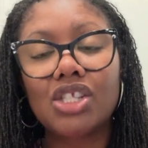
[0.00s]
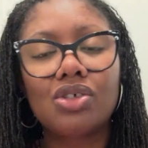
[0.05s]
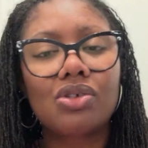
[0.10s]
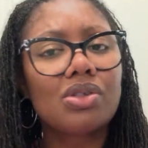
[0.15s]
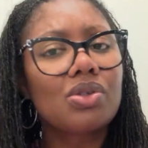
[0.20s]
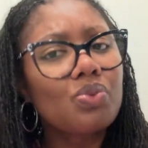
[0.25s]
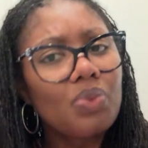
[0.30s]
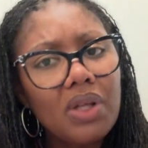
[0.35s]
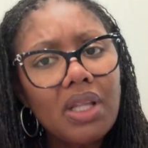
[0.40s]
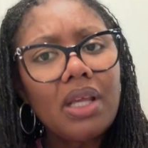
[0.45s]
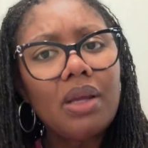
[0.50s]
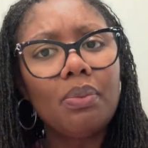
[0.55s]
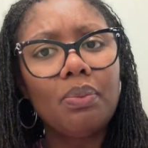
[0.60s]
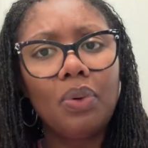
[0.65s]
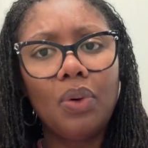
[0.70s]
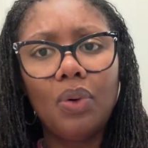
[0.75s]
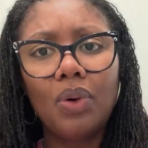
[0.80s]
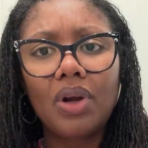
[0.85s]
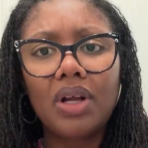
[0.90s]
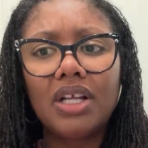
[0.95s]
So it's really
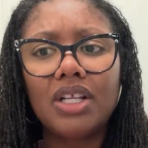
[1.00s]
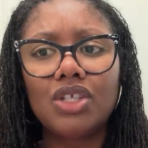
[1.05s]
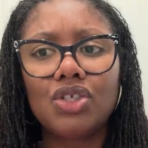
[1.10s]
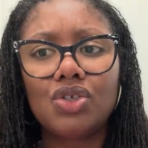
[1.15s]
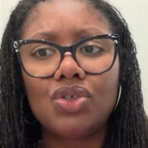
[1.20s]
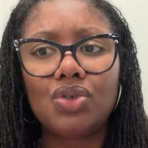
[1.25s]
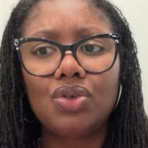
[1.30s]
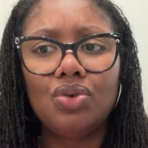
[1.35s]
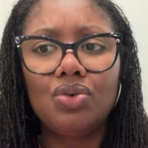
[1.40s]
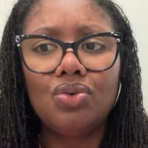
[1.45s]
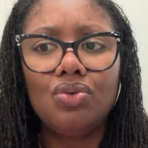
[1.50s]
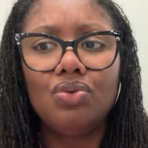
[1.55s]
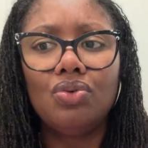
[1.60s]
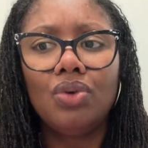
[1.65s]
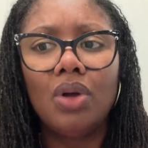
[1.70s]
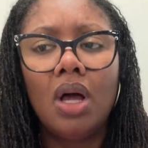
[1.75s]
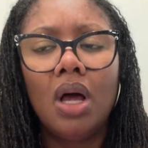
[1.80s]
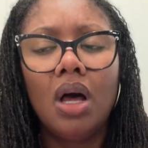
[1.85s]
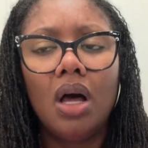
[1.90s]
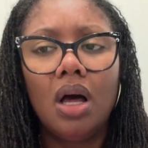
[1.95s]
important to
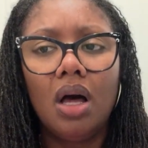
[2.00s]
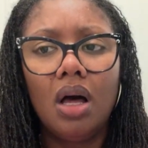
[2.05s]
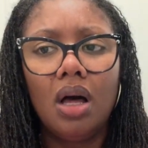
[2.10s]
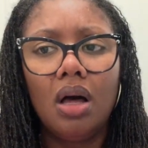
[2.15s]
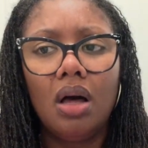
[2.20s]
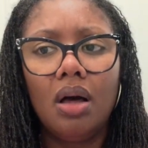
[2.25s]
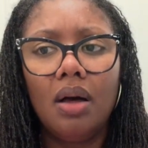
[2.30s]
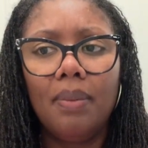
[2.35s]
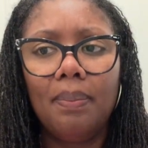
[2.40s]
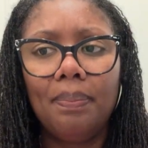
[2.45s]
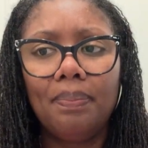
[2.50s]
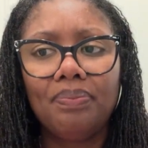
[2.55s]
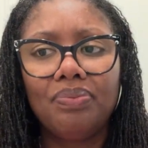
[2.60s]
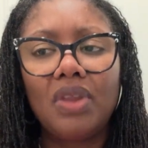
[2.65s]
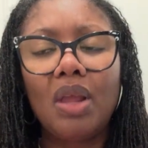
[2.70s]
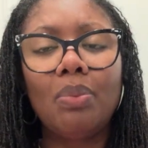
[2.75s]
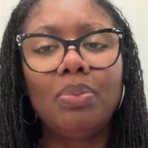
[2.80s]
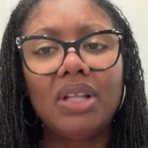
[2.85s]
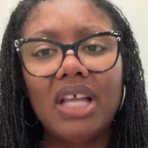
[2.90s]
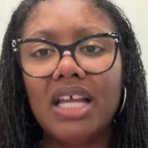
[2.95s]

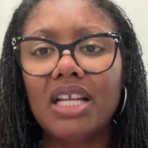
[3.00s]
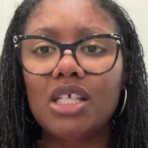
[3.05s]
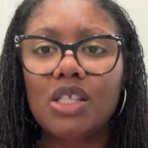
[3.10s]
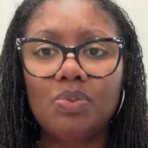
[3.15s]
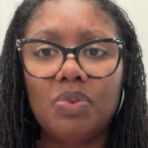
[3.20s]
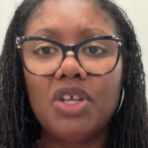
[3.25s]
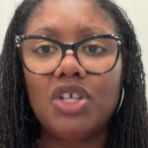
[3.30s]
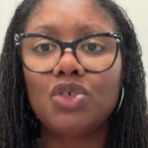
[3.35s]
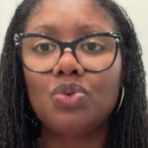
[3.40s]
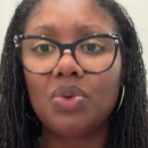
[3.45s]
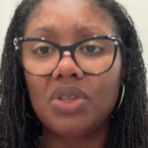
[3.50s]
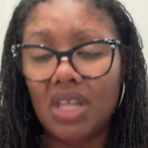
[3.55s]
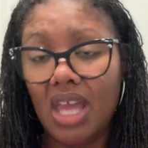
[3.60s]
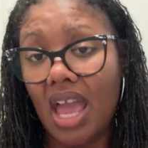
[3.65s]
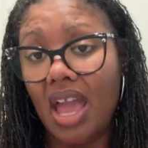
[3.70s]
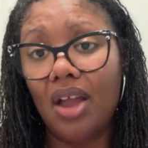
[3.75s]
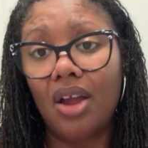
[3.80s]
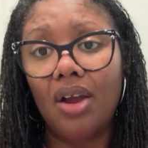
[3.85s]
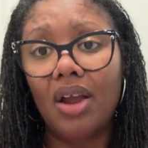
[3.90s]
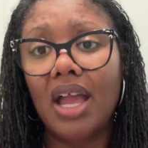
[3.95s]
plan a speech with
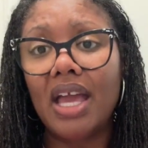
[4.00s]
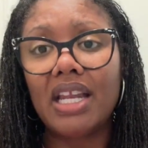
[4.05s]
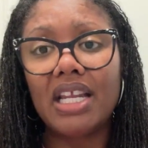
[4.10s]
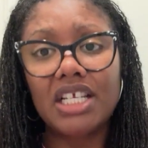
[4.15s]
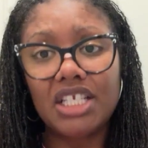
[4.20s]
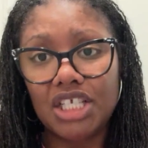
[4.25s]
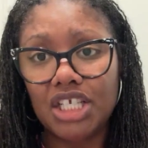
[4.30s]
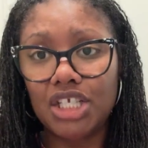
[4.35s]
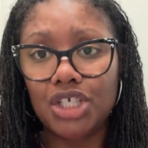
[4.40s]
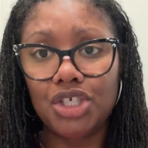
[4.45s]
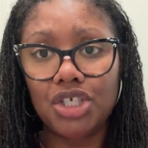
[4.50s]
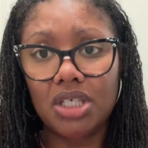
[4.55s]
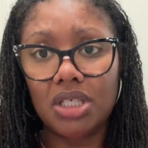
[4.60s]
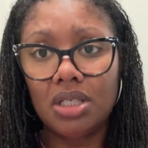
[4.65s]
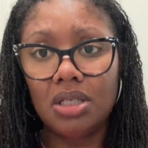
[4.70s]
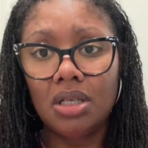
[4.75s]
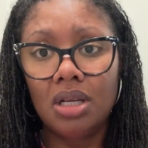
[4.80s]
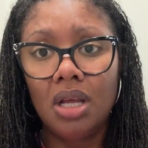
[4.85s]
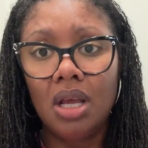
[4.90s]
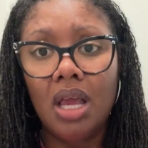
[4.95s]
care and
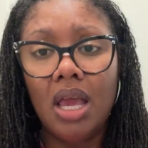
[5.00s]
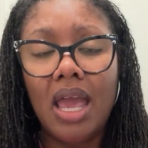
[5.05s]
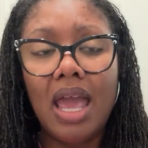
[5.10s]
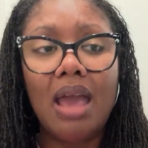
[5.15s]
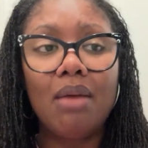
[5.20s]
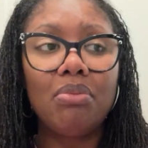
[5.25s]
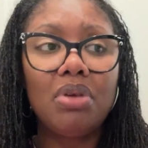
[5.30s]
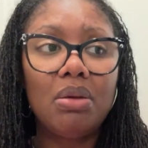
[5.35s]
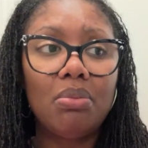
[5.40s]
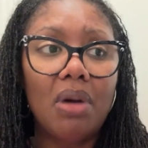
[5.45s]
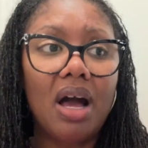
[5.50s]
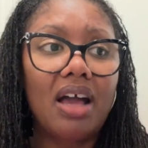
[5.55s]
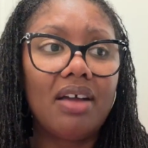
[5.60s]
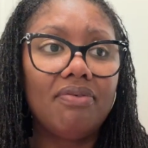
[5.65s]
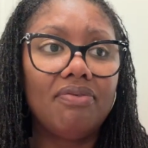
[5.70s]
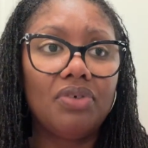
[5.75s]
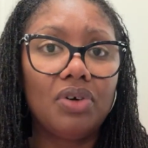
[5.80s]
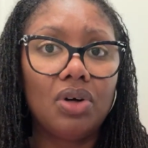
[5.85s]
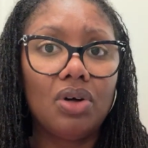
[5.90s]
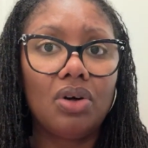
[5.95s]
intention and be
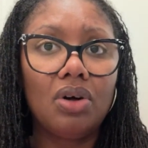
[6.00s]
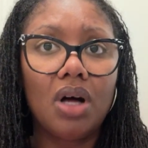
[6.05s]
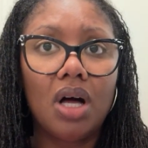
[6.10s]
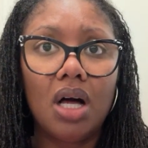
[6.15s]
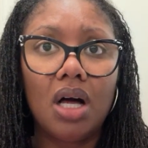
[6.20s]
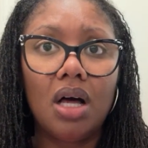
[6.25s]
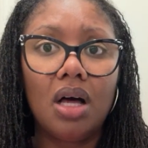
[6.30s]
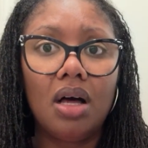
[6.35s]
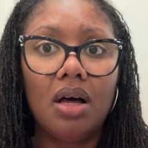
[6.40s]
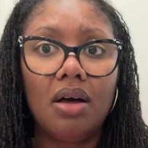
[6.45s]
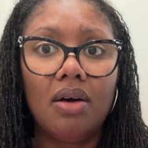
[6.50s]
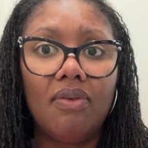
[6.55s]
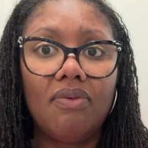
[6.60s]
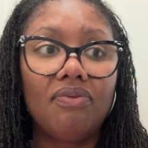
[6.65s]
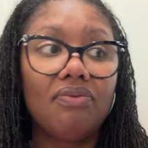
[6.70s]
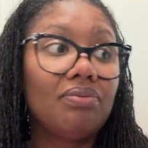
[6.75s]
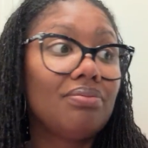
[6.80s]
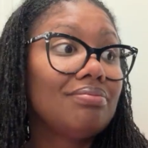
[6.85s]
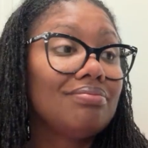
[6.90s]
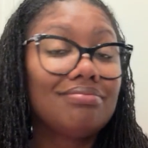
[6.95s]
mindful
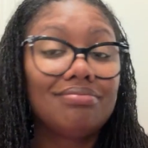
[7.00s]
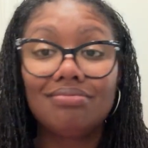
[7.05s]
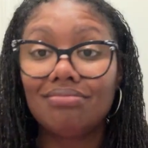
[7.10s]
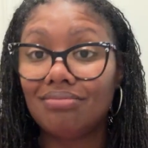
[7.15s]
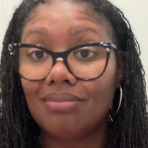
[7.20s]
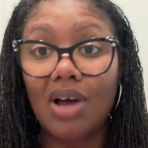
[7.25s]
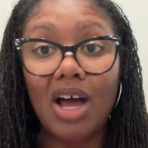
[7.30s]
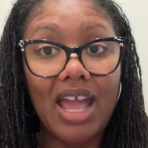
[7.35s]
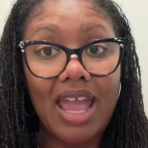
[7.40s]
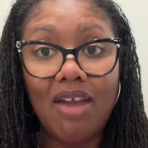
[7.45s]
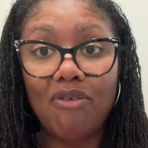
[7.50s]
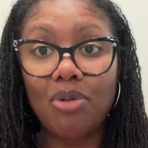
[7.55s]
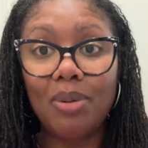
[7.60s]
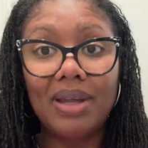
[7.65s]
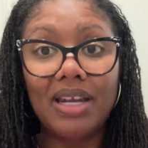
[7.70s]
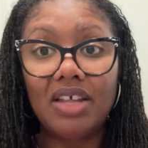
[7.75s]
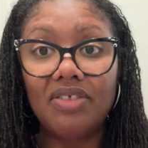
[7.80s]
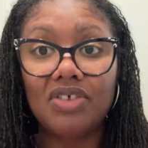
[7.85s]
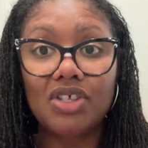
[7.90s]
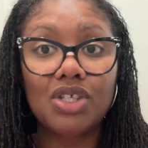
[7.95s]
of
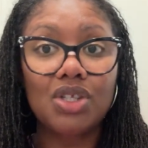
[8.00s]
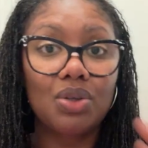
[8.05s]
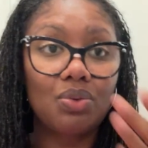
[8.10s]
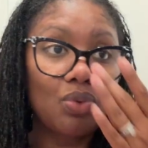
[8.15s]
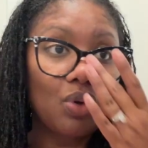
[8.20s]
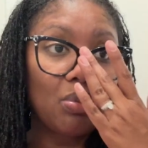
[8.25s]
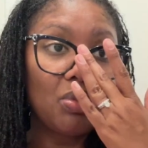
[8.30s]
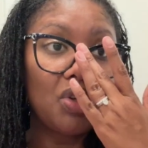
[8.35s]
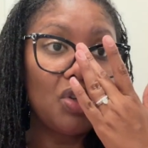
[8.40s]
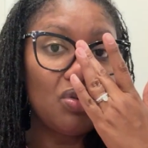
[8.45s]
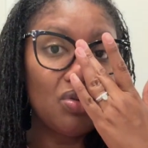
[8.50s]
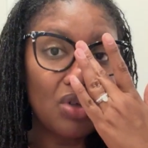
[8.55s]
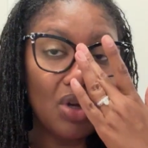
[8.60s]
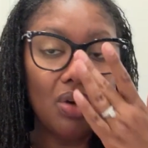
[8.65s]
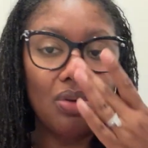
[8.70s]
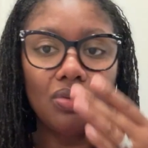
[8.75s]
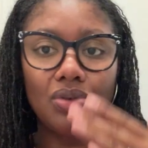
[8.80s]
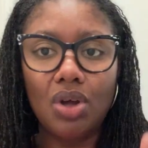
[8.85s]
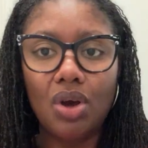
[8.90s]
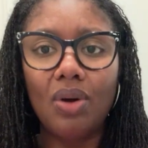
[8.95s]
everybody that's in the room. You
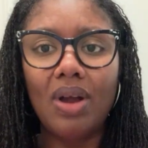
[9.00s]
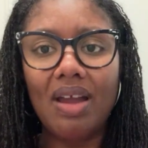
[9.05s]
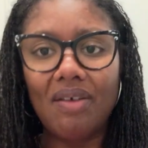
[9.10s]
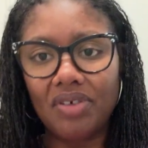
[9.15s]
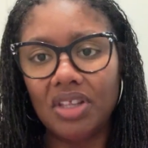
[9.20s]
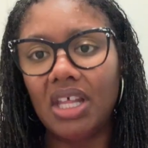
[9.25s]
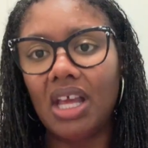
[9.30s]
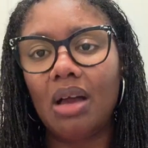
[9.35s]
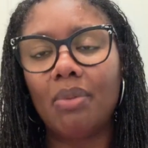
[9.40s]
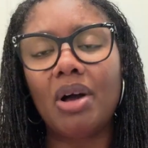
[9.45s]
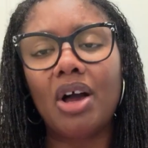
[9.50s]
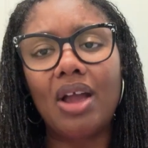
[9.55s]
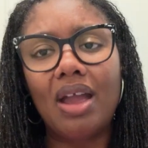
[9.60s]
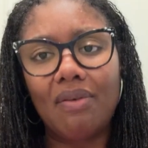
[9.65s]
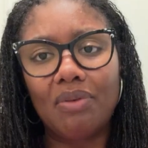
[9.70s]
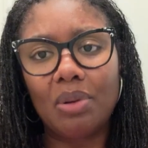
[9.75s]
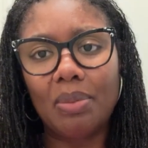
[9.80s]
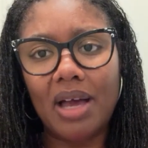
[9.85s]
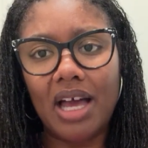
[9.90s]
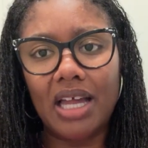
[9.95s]
don't know everything about
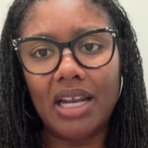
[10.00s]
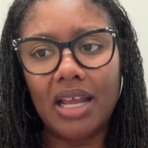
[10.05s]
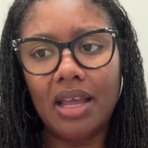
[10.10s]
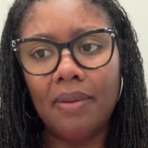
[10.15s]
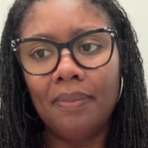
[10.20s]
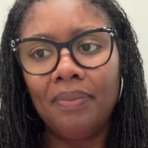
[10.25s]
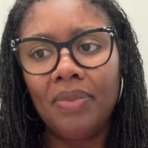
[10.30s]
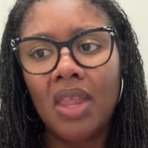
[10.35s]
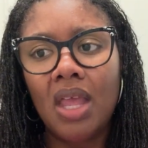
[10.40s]
everybody.